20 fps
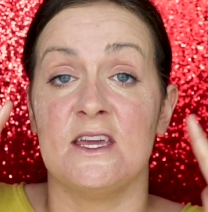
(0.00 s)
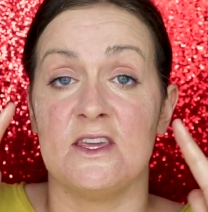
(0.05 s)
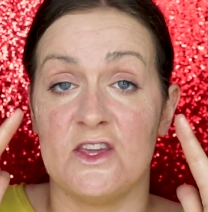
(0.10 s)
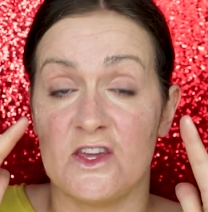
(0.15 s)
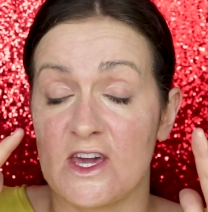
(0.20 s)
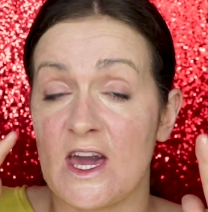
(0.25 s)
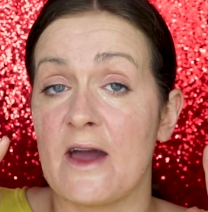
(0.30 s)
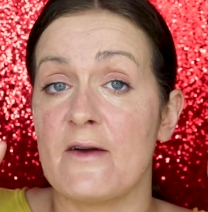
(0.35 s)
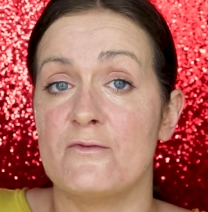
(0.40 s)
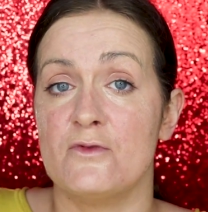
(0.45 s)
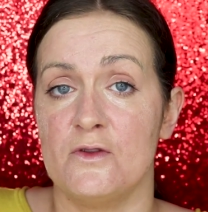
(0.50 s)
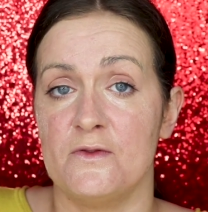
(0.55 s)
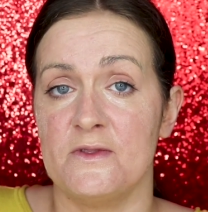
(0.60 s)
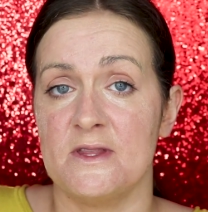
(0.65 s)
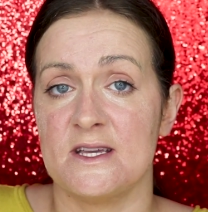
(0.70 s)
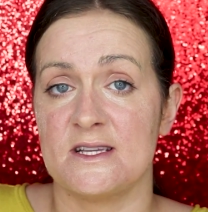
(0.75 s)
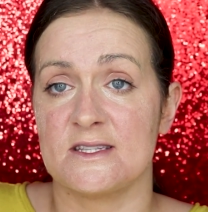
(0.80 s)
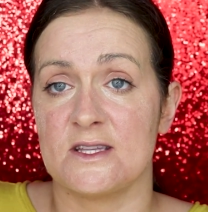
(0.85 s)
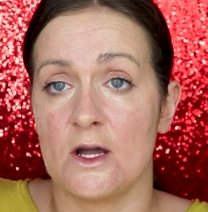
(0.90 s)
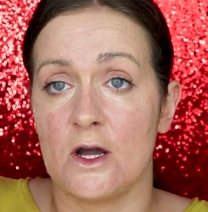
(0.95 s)
You can run
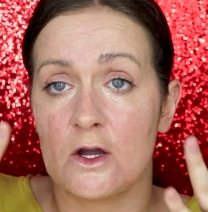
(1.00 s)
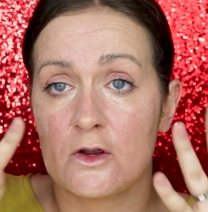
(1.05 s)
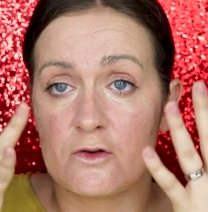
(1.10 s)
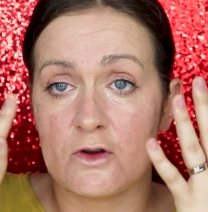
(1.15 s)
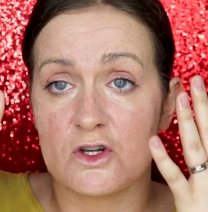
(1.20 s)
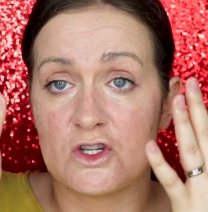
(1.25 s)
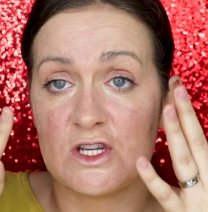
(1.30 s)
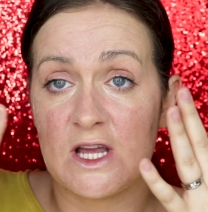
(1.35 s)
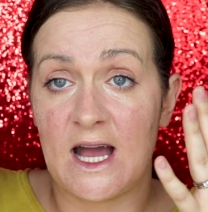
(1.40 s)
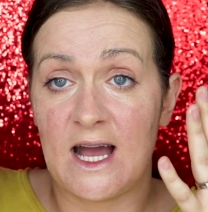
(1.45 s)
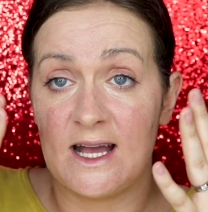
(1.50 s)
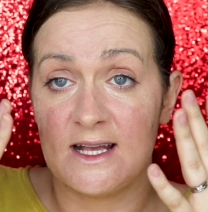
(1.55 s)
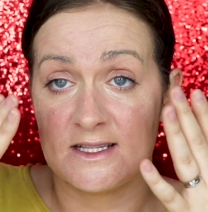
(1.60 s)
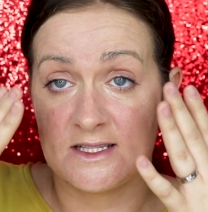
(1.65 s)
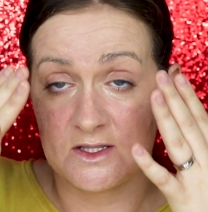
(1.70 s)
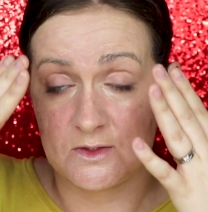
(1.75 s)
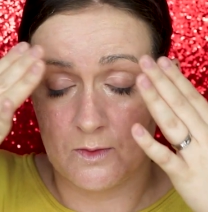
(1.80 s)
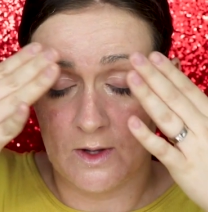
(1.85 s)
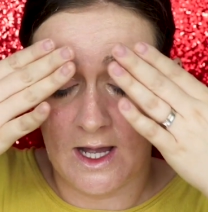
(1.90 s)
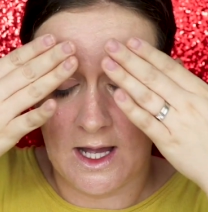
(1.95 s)
this across your eyes
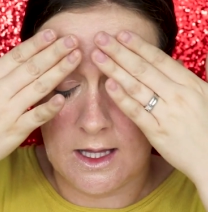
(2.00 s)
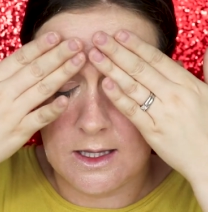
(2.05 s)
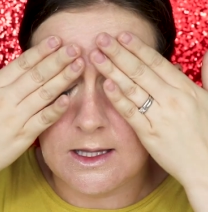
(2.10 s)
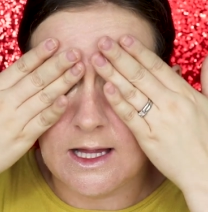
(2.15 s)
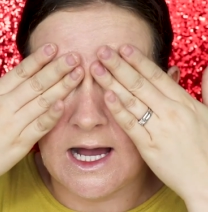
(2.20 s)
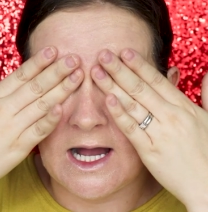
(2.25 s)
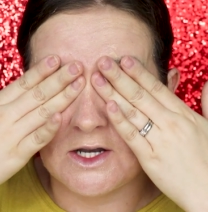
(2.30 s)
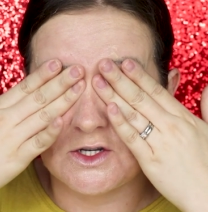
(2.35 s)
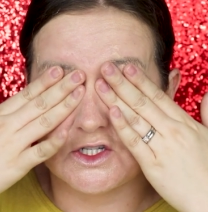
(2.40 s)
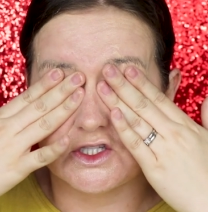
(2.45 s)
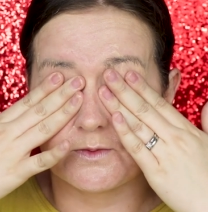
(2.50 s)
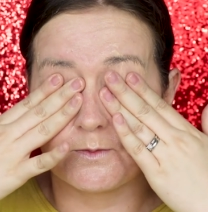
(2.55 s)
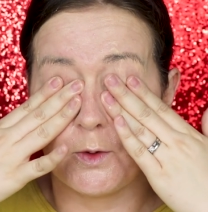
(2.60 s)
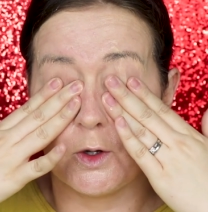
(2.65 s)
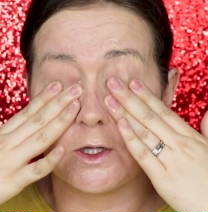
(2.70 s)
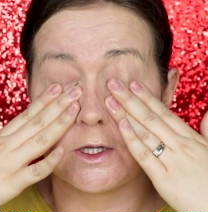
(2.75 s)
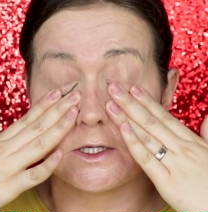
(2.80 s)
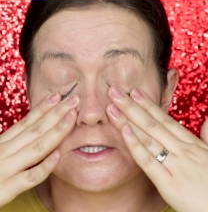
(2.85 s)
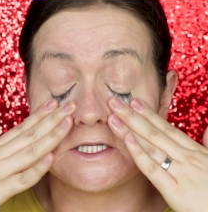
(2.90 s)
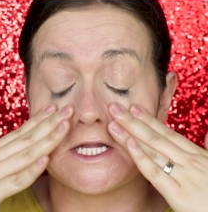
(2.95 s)
as well. I just
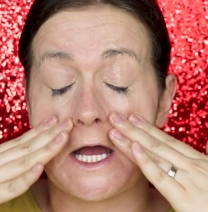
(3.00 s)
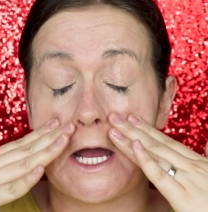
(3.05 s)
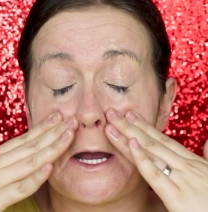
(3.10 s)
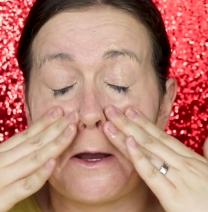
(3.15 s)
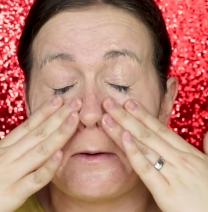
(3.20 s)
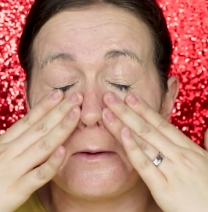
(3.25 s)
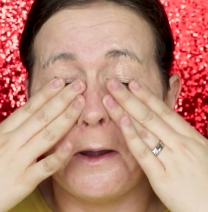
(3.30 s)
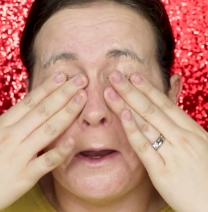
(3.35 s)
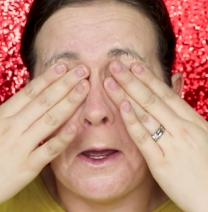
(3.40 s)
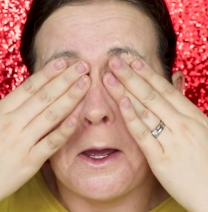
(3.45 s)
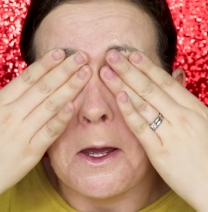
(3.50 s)
pull it down,